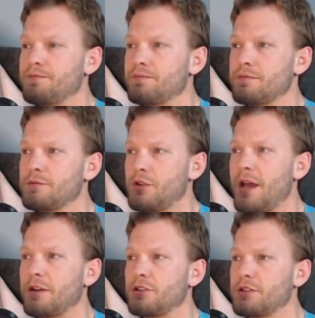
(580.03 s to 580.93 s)
so
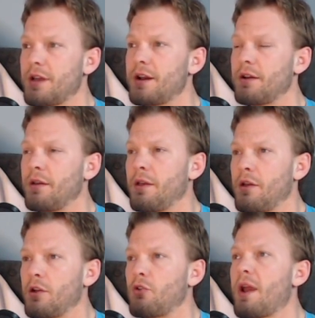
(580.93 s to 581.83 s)
yeah, just kind of
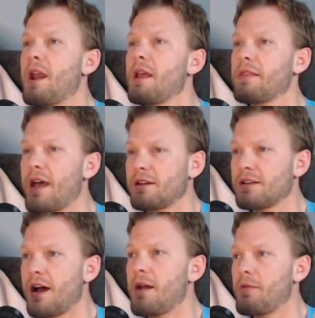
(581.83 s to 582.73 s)
creating that
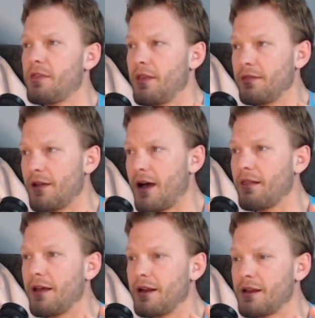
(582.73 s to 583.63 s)
time and then not
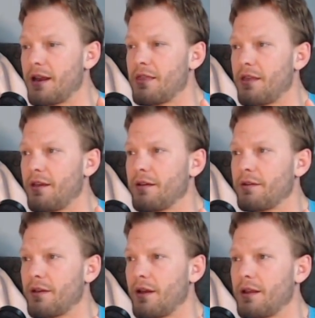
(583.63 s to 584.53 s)
letting anything
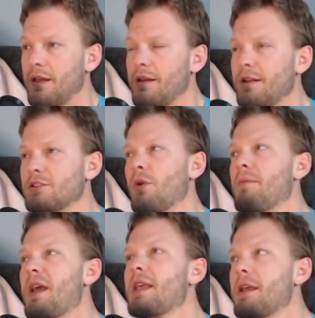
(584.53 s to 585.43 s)
kind of get it. So
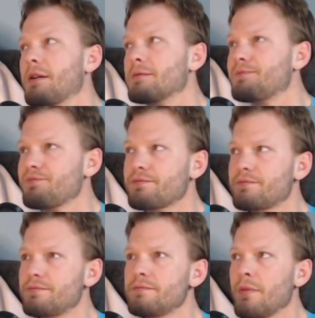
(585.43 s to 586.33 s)
making
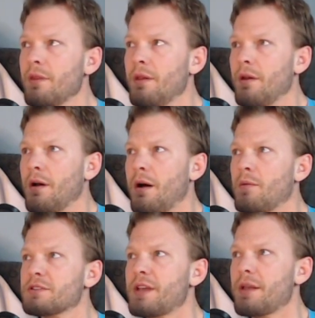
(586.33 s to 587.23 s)

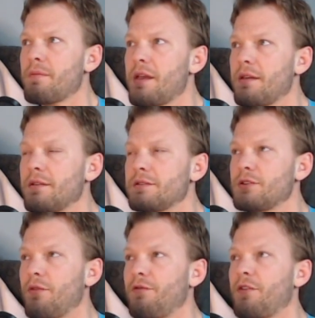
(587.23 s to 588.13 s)
almost like
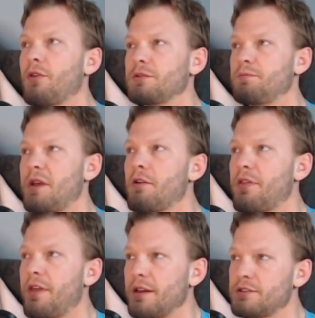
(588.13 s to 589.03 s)
so for those bigger
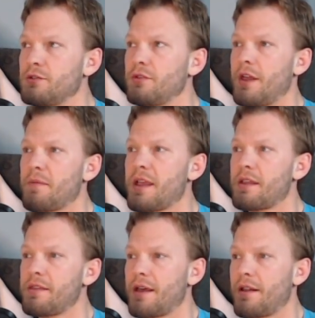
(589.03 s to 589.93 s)
things too, like
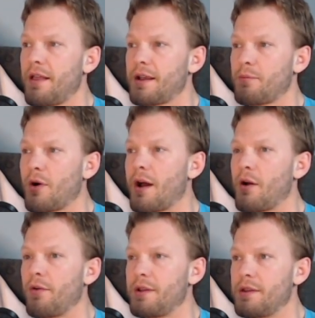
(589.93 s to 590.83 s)
making that like a
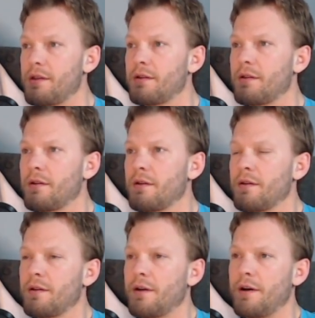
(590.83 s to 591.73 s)
priority,
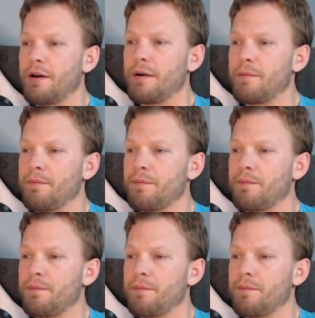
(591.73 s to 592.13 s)
kind